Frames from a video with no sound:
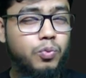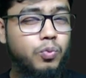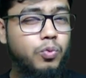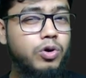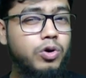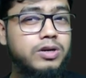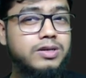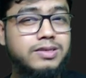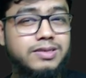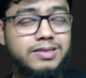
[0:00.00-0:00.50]

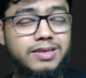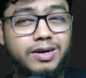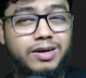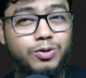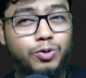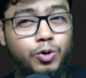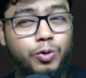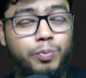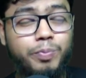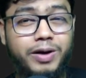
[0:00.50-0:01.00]
What is the
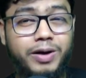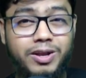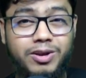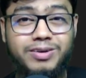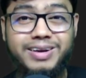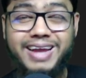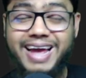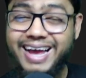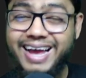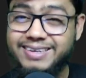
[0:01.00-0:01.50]

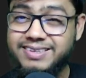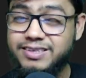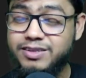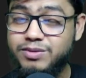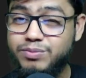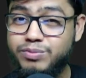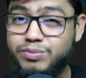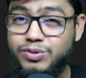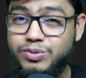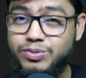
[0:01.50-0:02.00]
Copilot
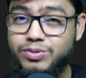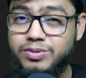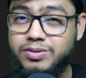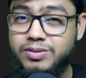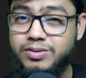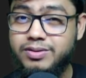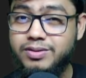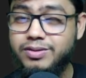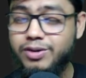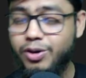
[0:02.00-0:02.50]
agent mode?
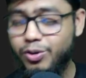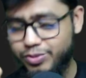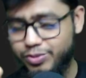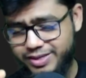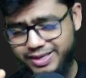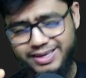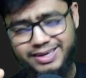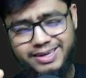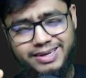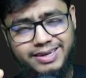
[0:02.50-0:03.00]

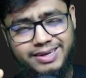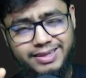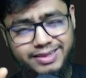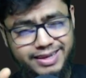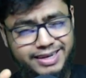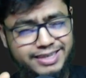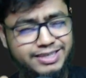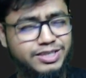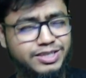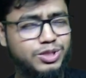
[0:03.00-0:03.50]
Okay,
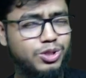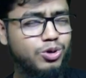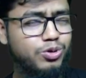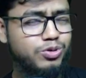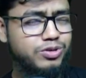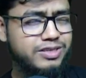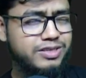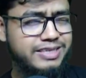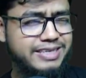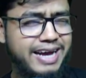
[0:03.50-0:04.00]
let's slow
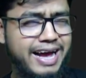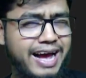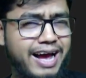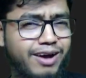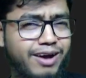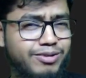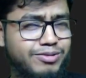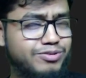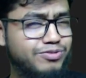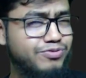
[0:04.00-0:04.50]
it
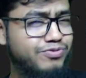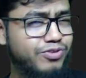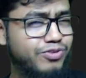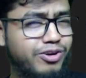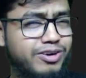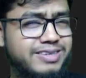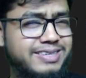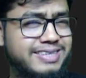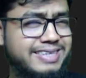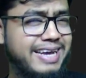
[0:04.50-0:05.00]
down
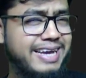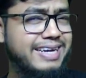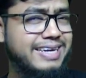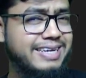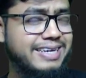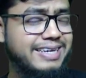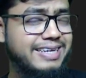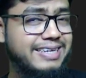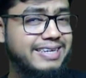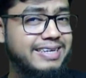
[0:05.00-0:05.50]
for a
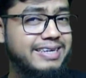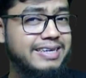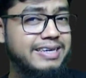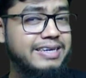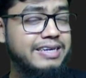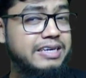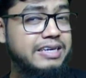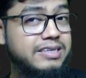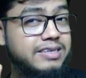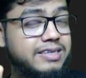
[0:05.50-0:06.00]
second.
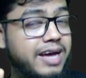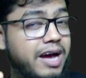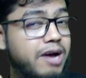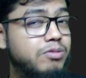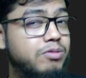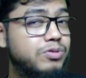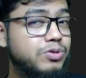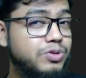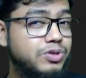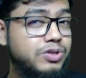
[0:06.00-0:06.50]

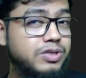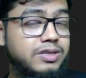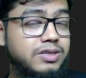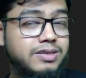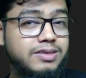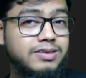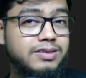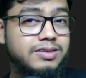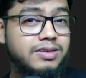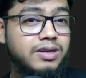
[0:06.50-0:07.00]
Now question
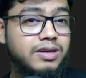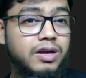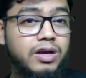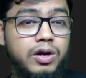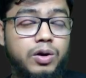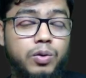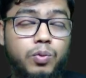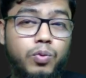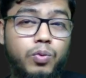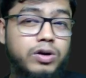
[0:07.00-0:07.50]
is,
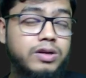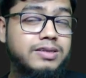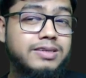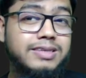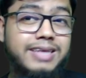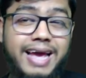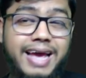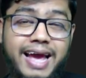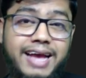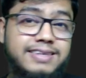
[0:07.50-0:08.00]
what
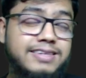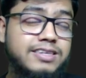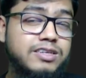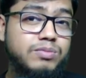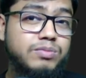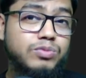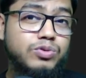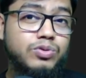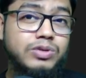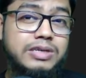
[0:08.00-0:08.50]
is the
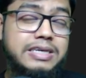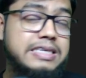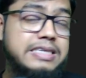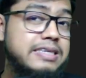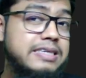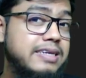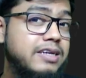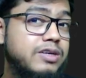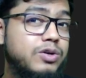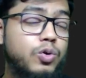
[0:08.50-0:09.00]
agent mode
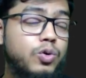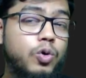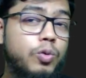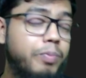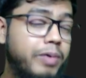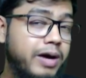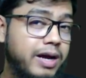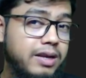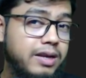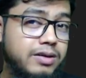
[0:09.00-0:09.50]
inside
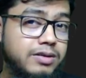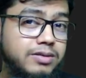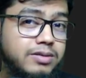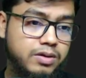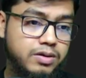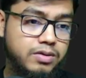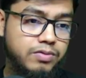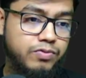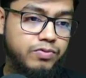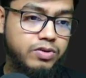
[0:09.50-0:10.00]
Copilot?
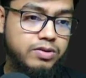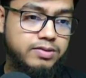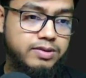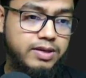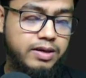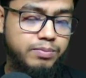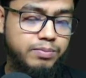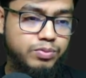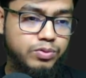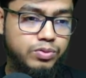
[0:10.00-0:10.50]
For
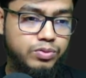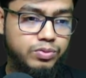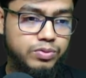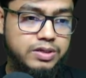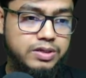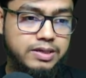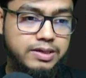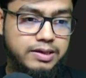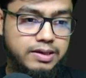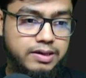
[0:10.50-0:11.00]
example,
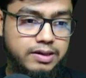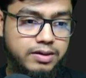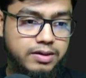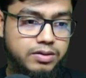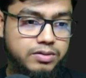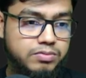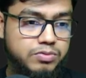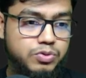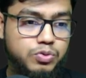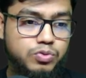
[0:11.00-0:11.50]
in here
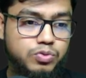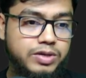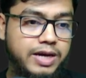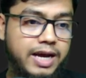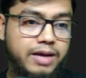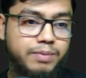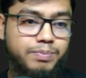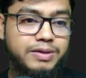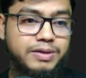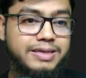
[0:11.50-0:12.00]
you
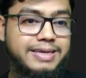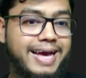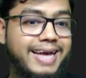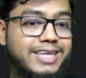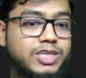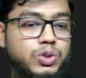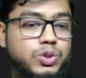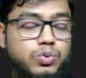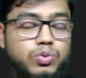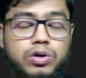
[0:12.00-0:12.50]
type in
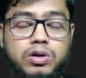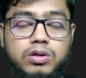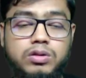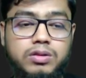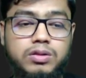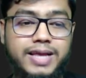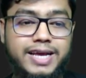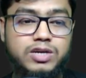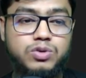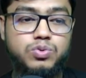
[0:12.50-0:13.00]
natural
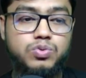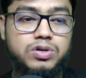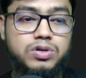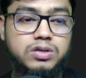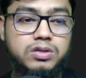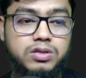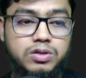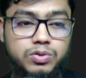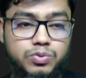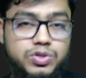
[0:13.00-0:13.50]

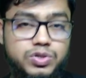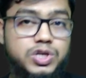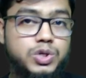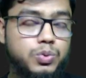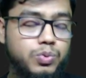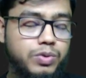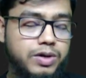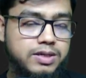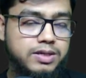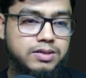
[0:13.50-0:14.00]
language
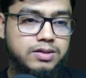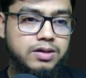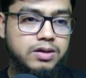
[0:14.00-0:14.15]
request.